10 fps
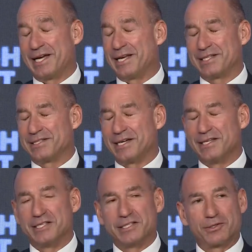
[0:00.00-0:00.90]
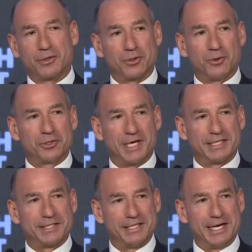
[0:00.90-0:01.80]
I like to say this, it's across all
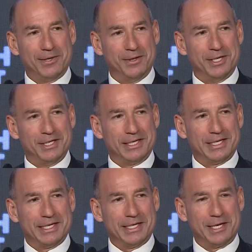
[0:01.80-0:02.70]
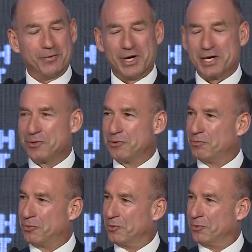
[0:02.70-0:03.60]
sectors now. And we're
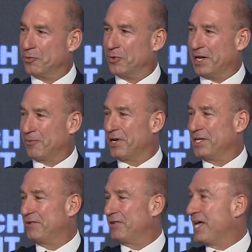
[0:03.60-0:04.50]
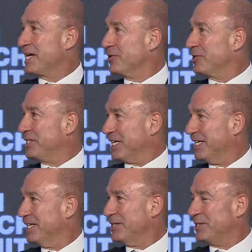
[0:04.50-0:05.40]
relatively agnostic
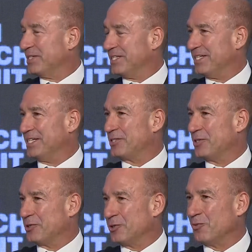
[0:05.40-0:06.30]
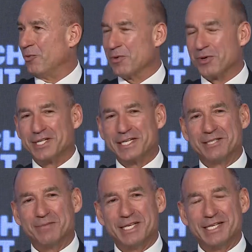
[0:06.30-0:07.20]
to what we want to
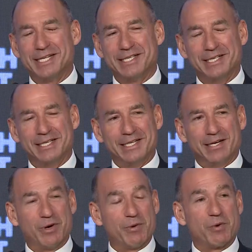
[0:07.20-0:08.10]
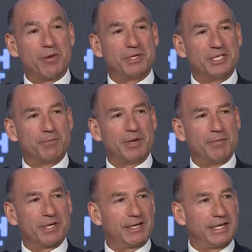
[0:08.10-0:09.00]
intermediate and where we want to participate.
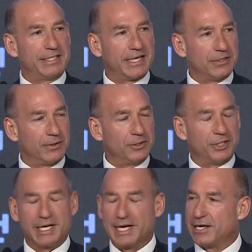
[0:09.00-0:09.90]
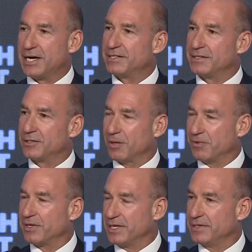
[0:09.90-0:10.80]
But clearly technology and AI is at the top of
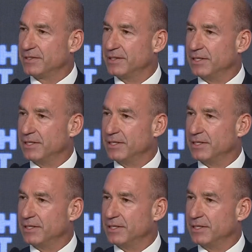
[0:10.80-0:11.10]
the list.